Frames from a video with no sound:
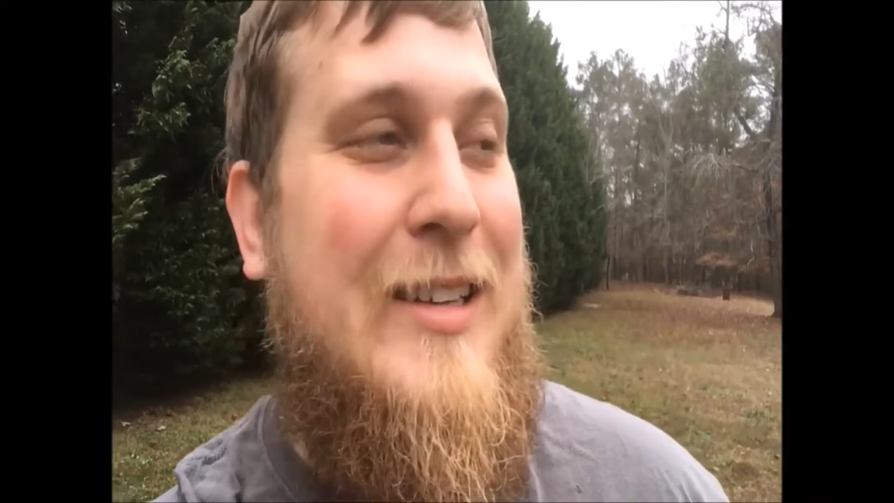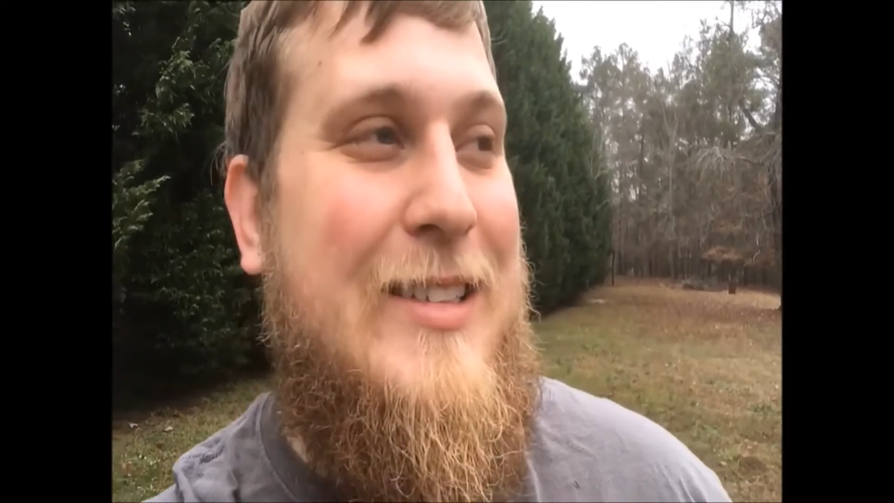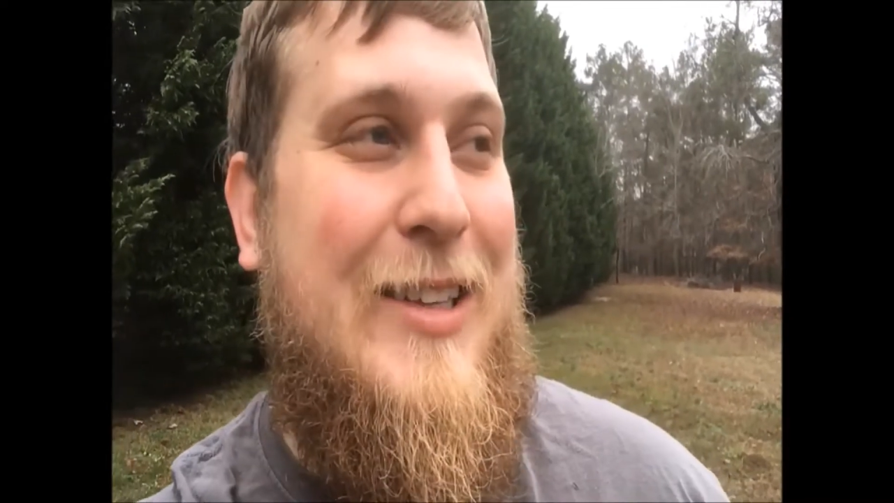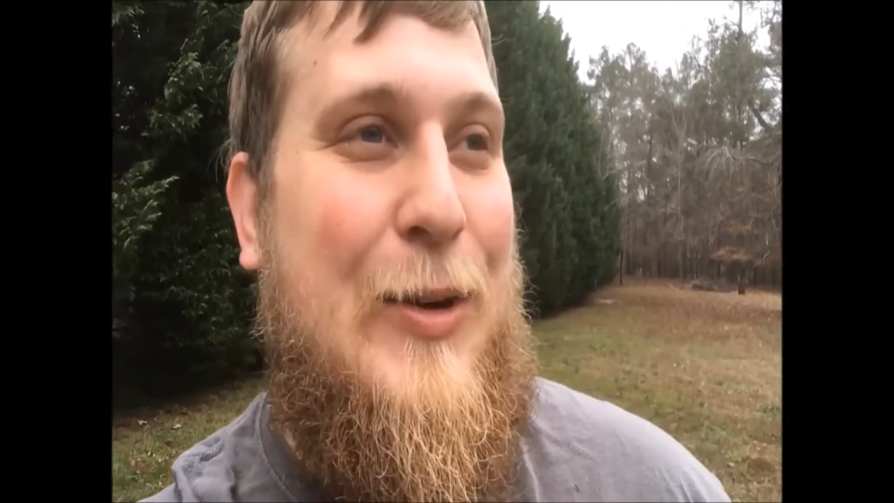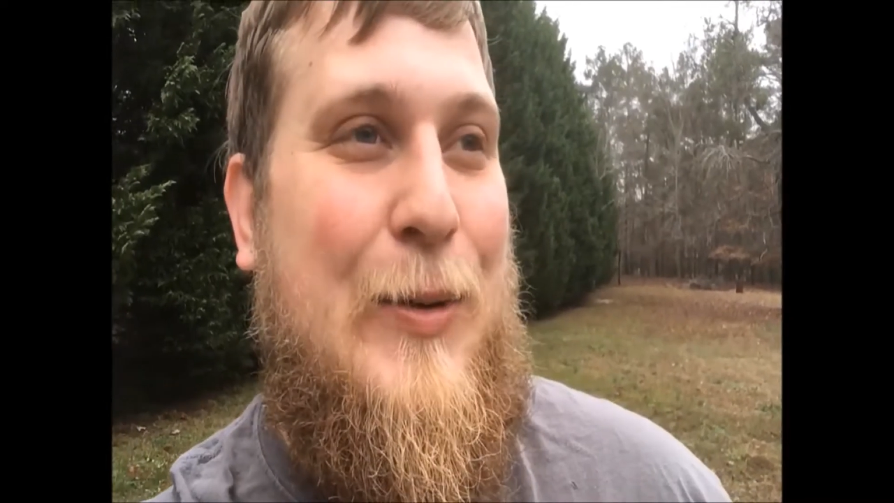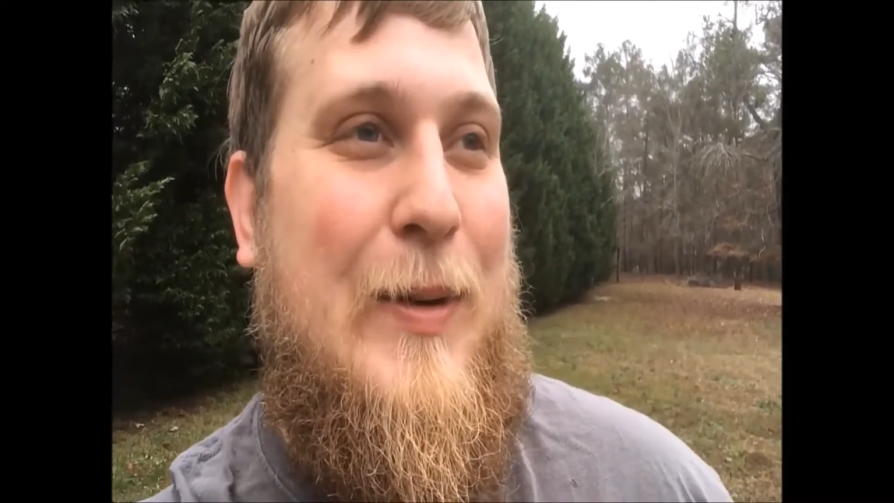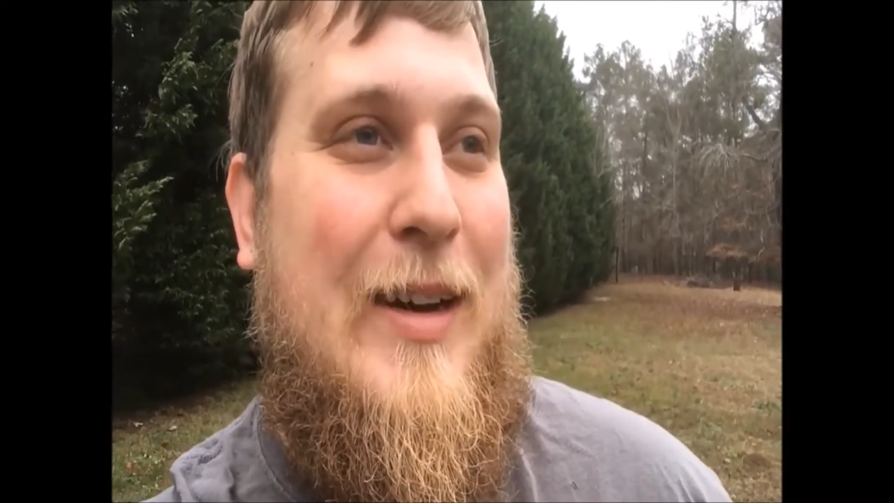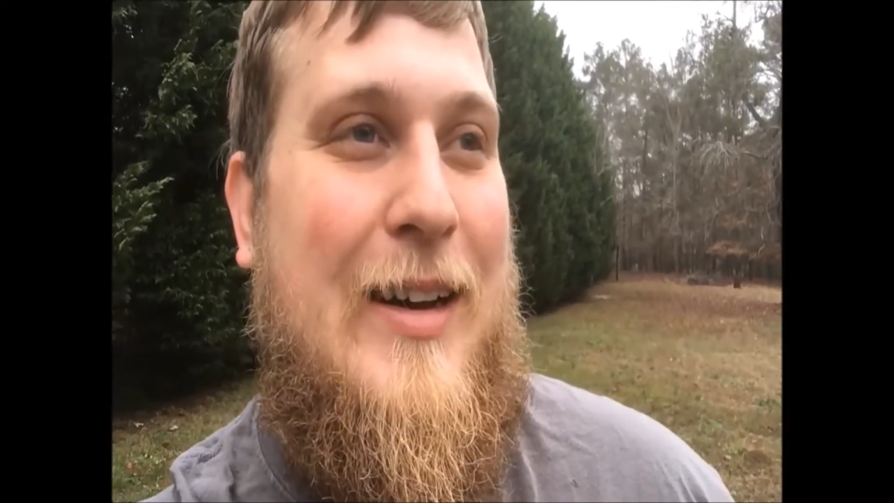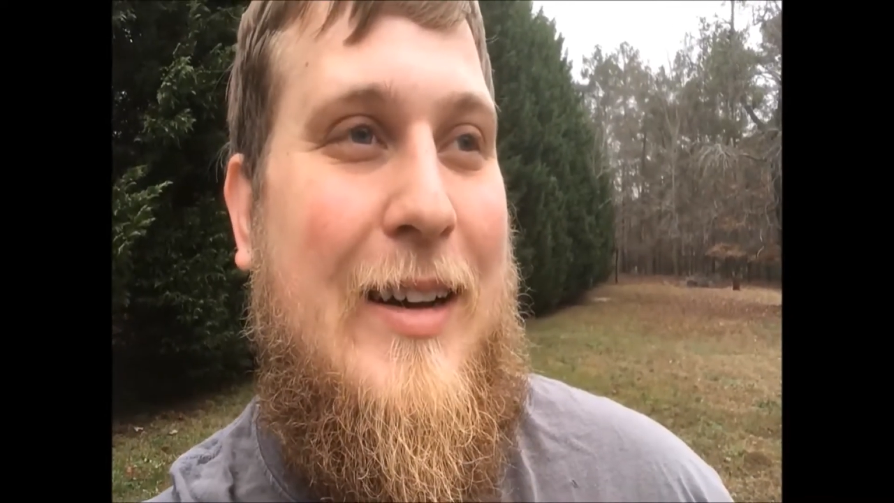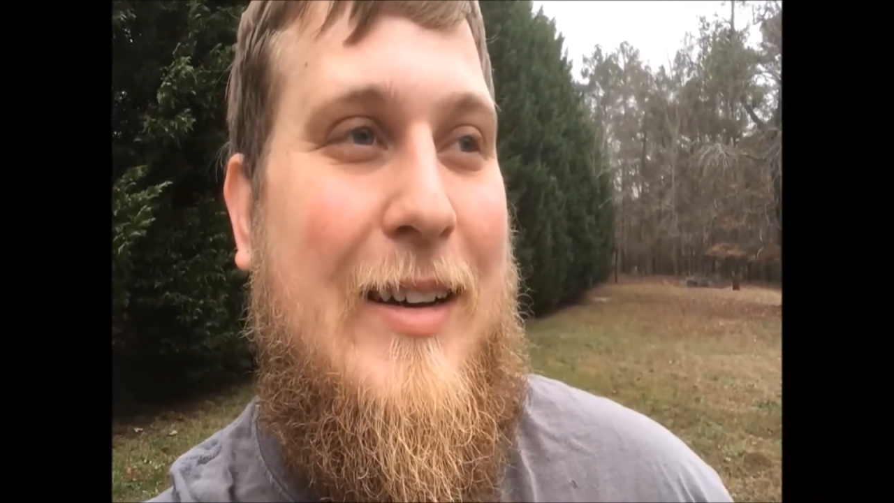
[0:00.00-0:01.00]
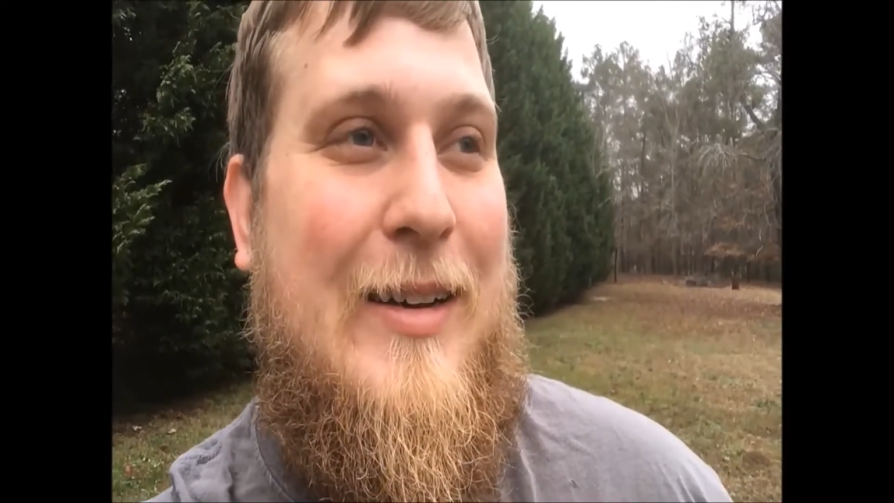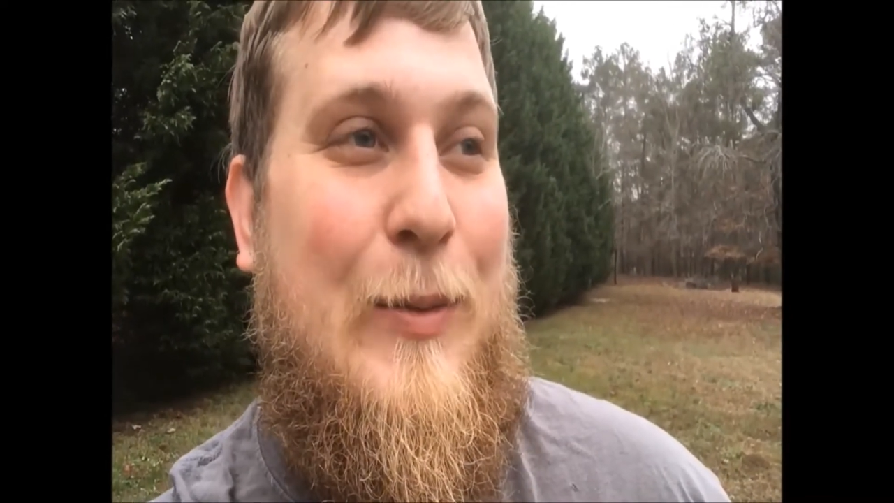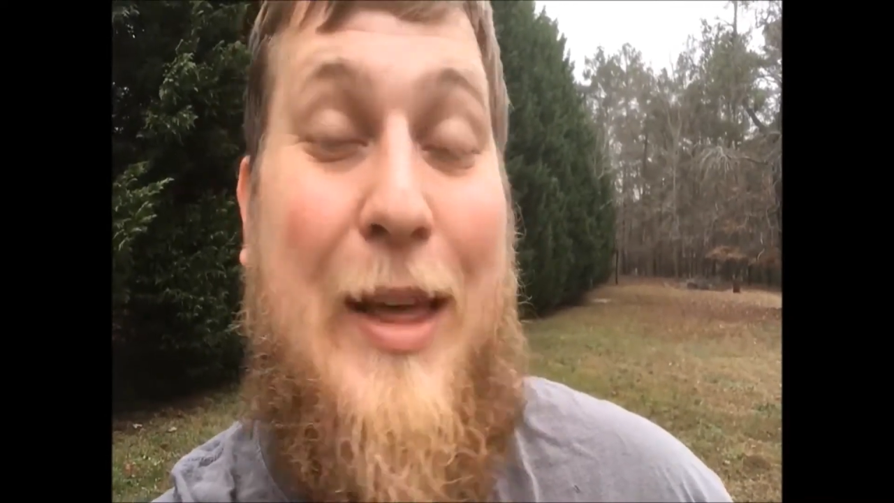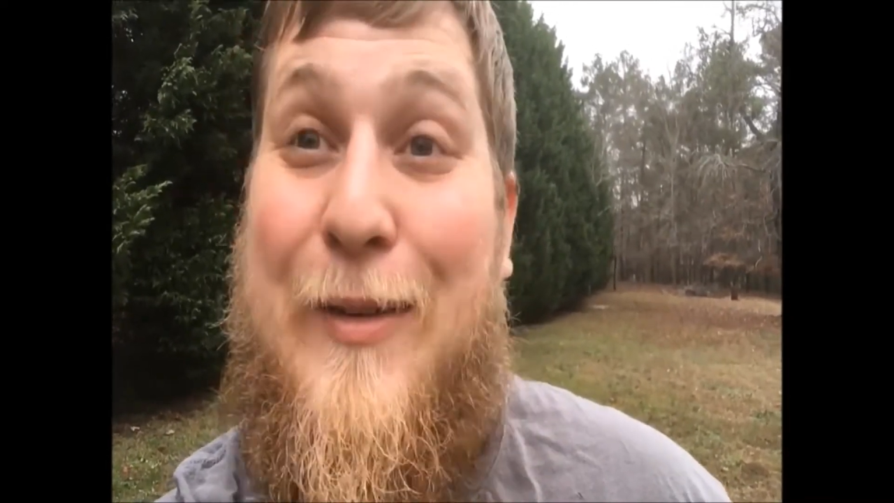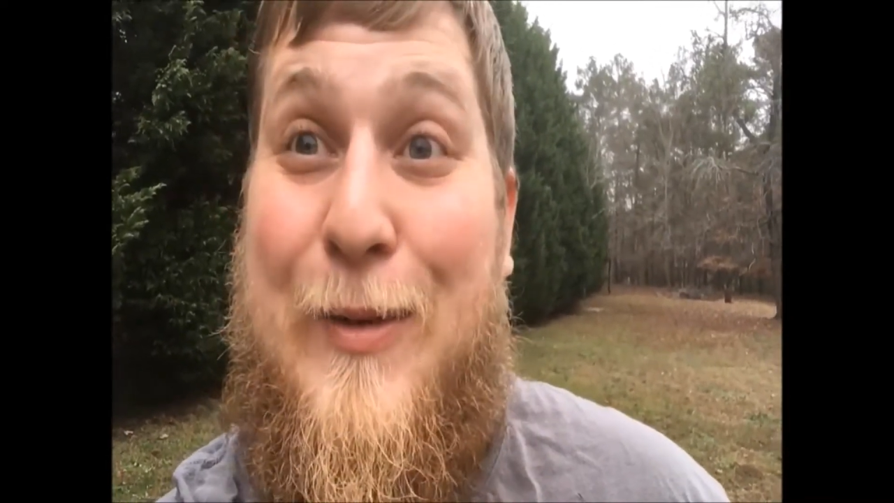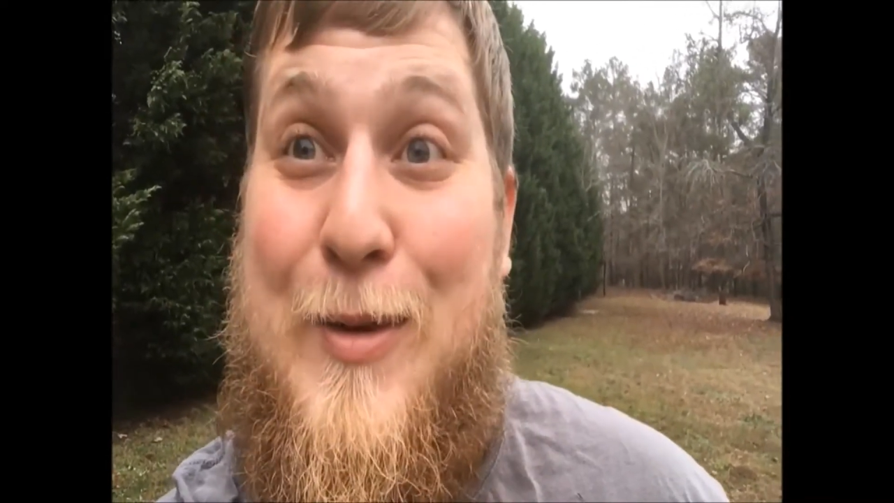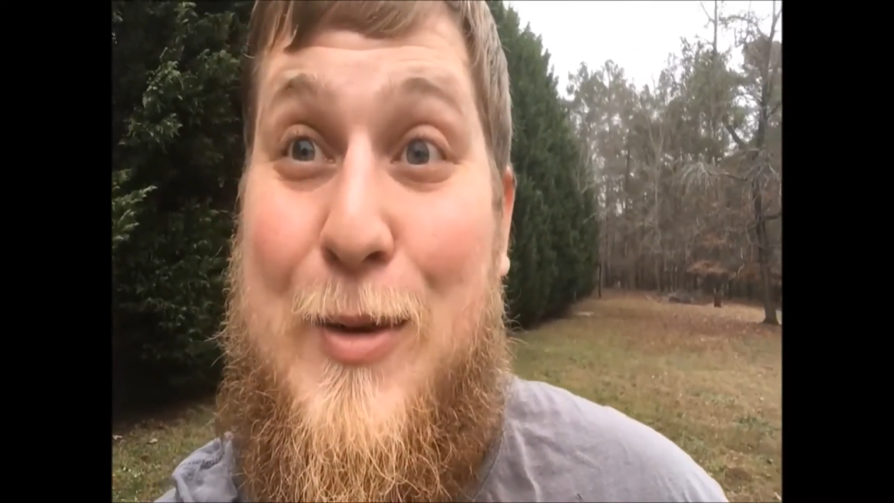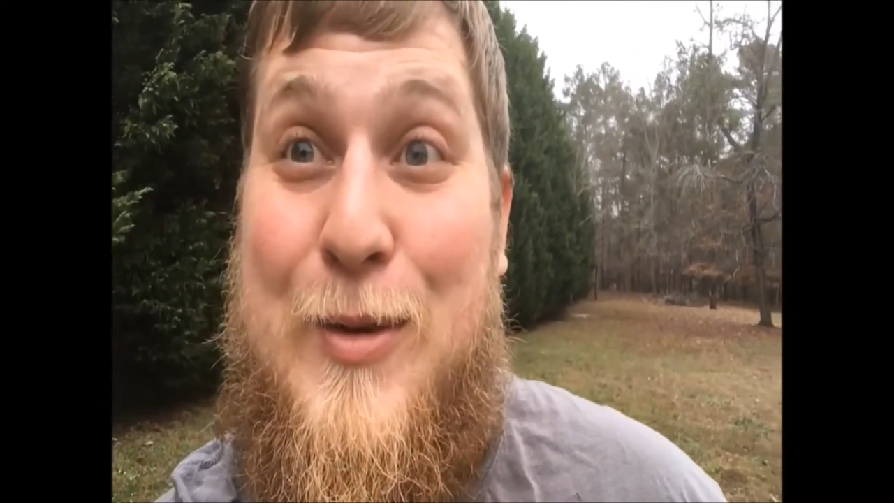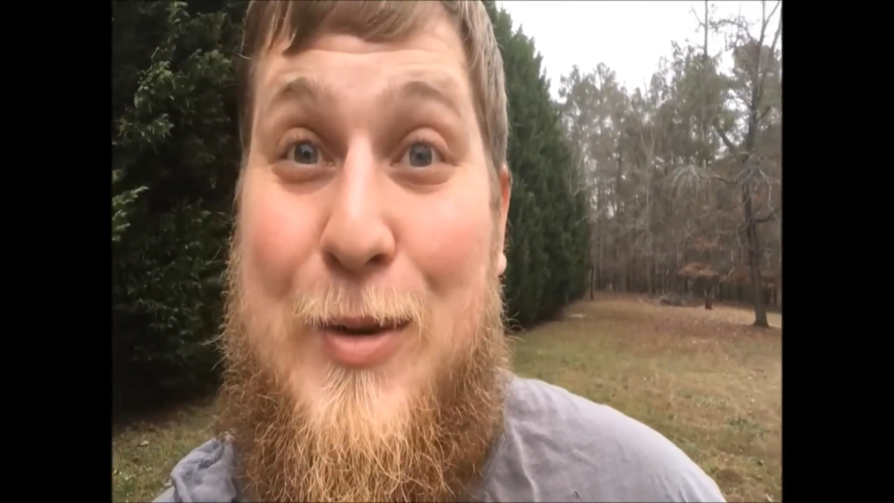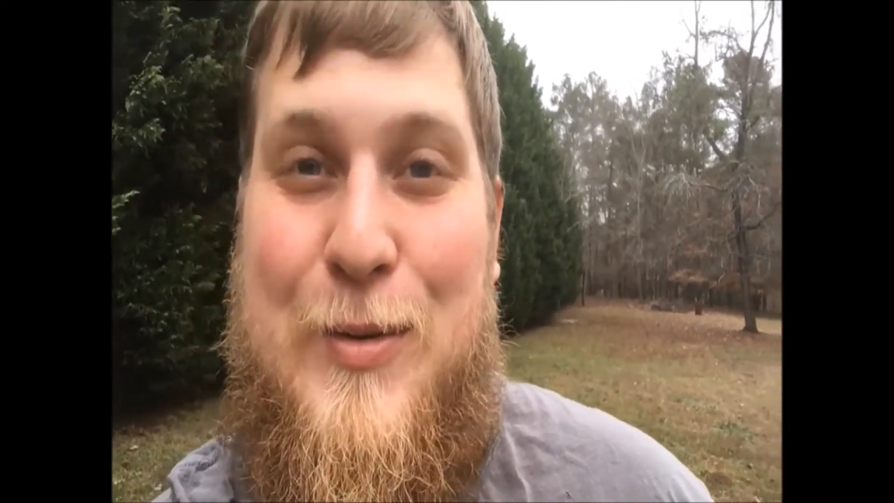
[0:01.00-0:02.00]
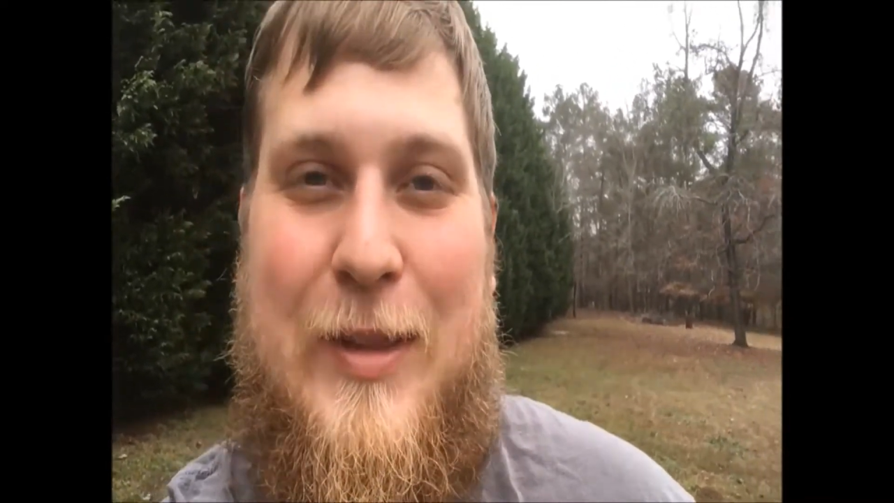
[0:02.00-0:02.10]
So without further ado,